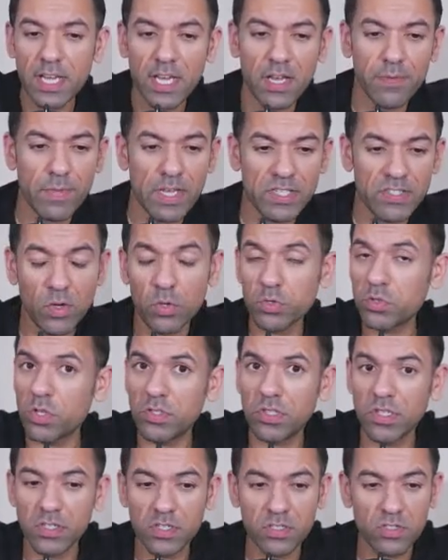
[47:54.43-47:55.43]
It's also in
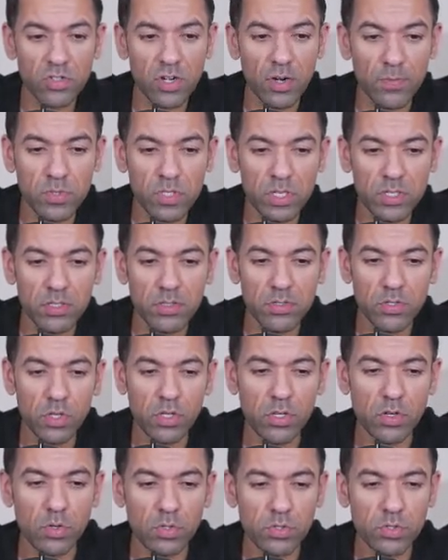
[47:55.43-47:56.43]
the description. You can
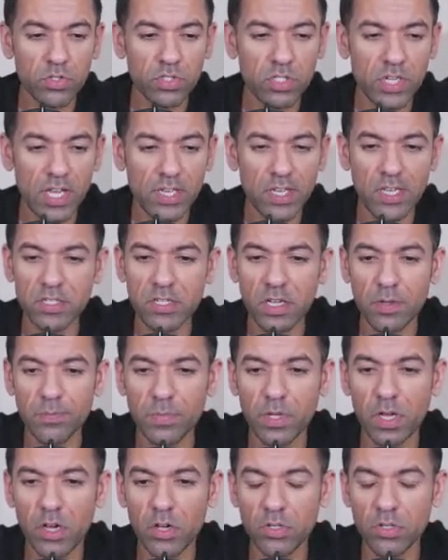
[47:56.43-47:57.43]
also check it up
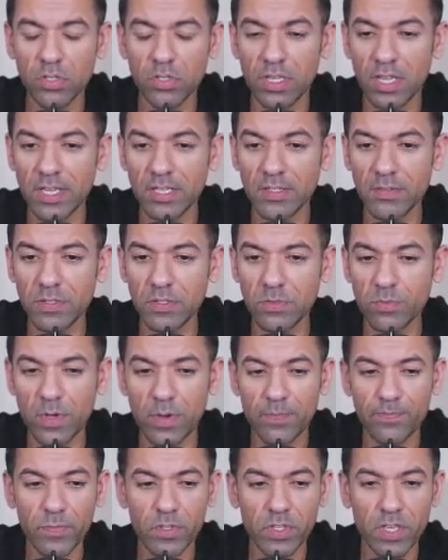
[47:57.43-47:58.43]
online as well.
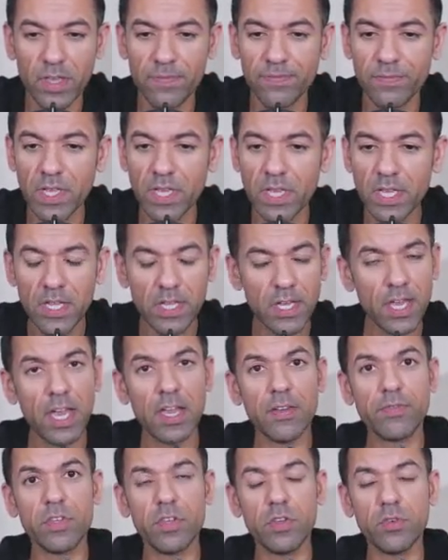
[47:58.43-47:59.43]
Okay.
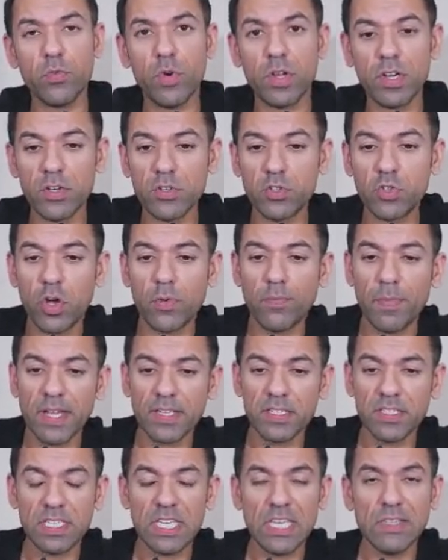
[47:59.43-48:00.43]
If you want to drop my
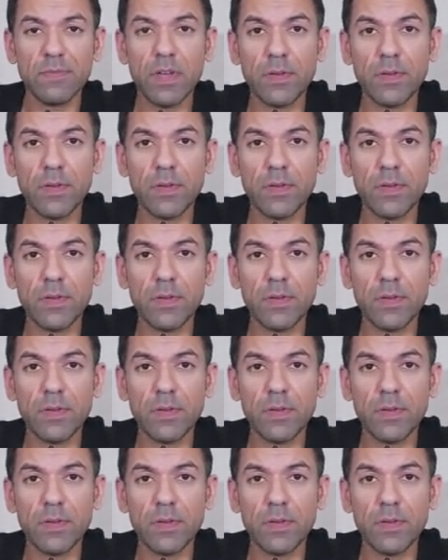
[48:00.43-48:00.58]
team a